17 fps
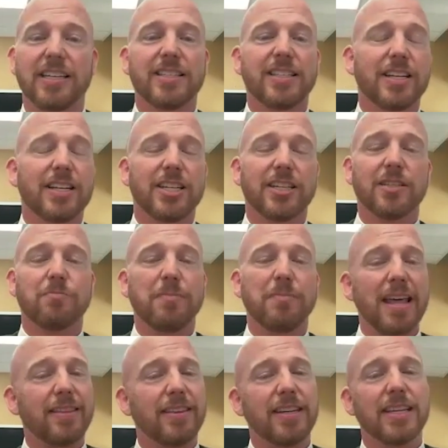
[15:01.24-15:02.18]
such as
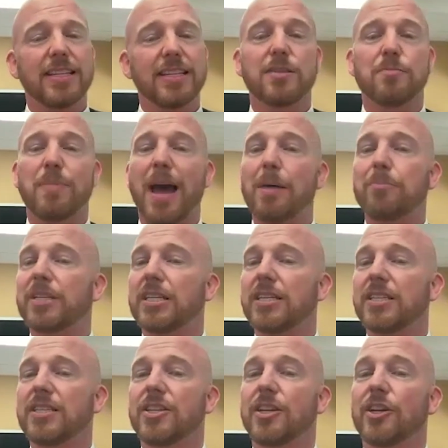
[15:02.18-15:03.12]
Methodist,
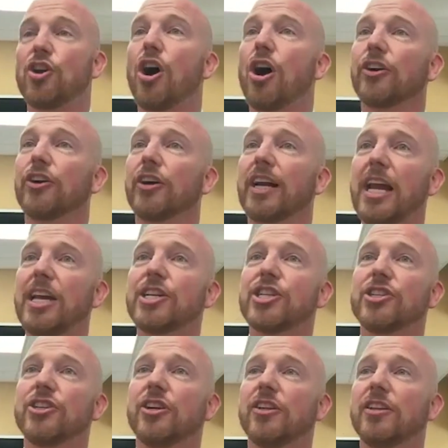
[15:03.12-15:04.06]
Baptist, and
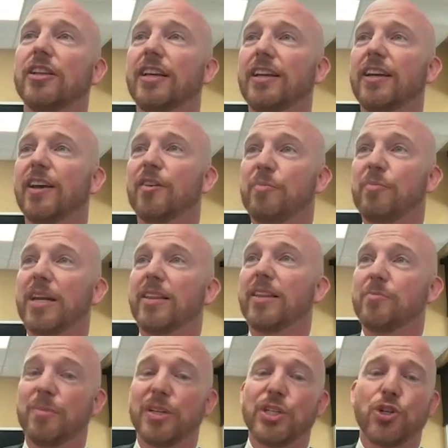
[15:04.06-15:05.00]
Congregational, have been
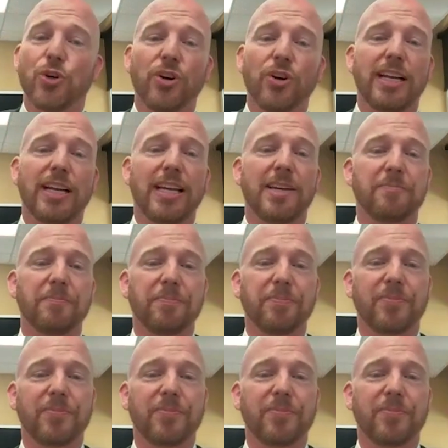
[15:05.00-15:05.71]
in the majority.